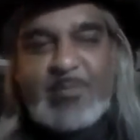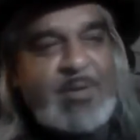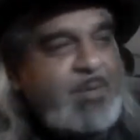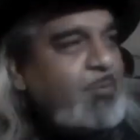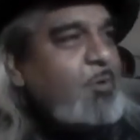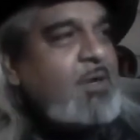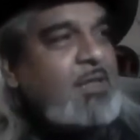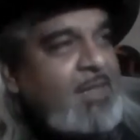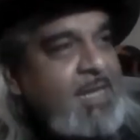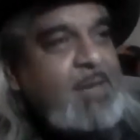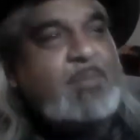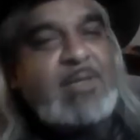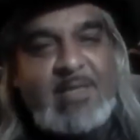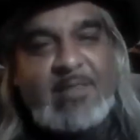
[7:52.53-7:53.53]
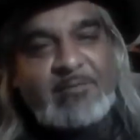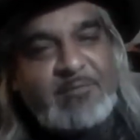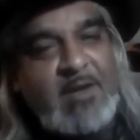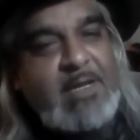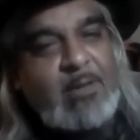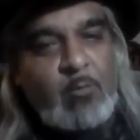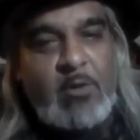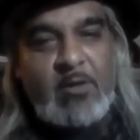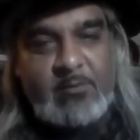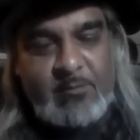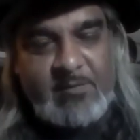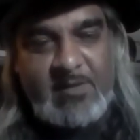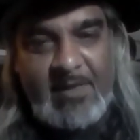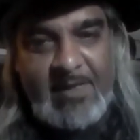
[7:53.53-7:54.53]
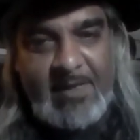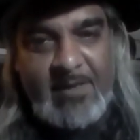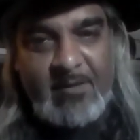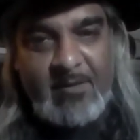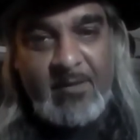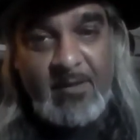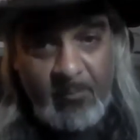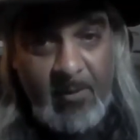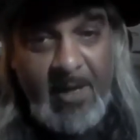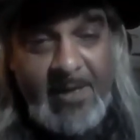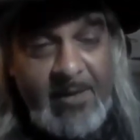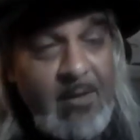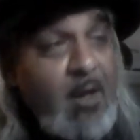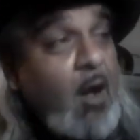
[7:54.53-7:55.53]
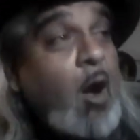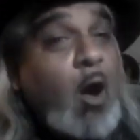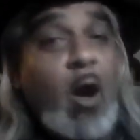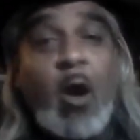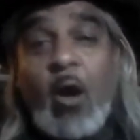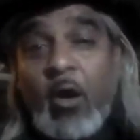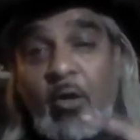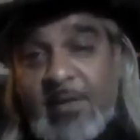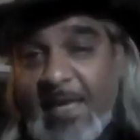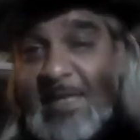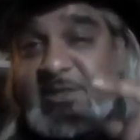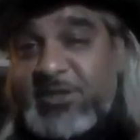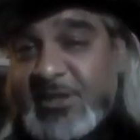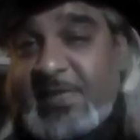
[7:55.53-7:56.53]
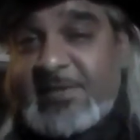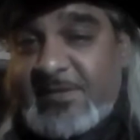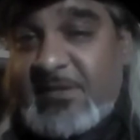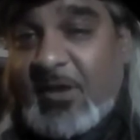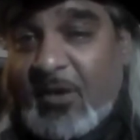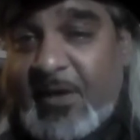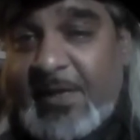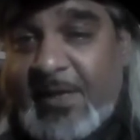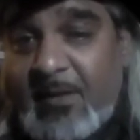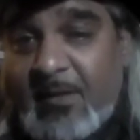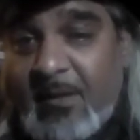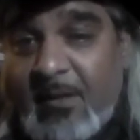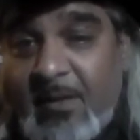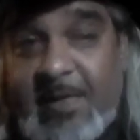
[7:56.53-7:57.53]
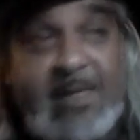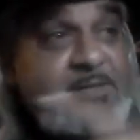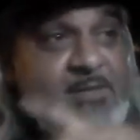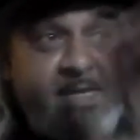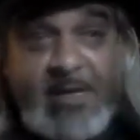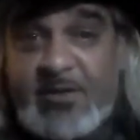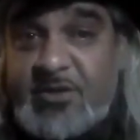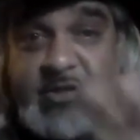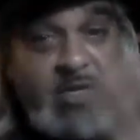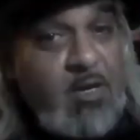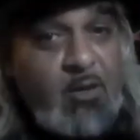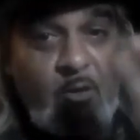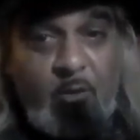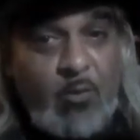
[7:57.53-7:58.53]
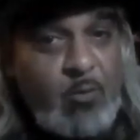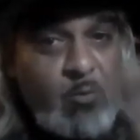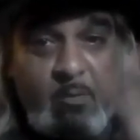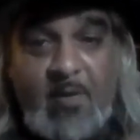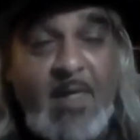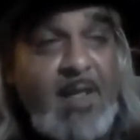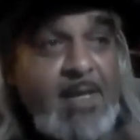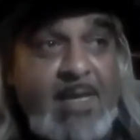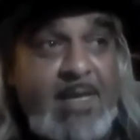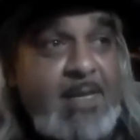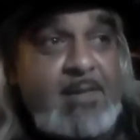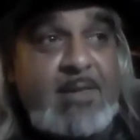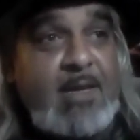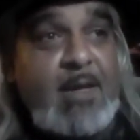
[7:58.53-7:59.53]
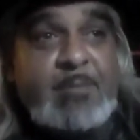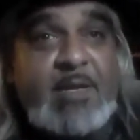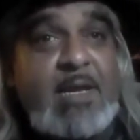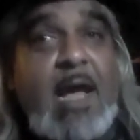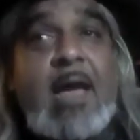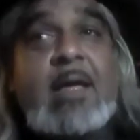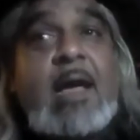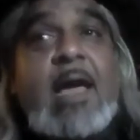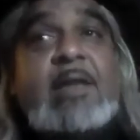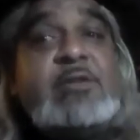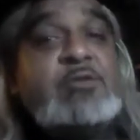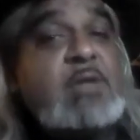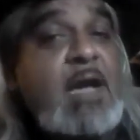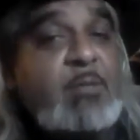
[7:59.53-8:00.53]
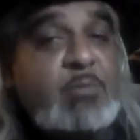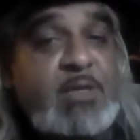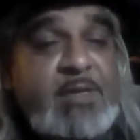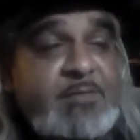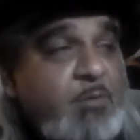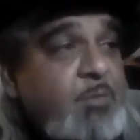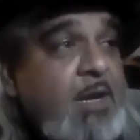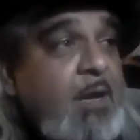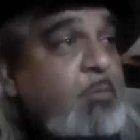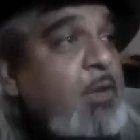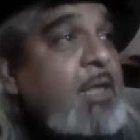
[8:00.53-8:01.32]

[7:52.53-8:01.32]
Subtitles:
People were claiming that the fucking world was going to end, right? All that shit started because there's no, I do not believe in the Bible.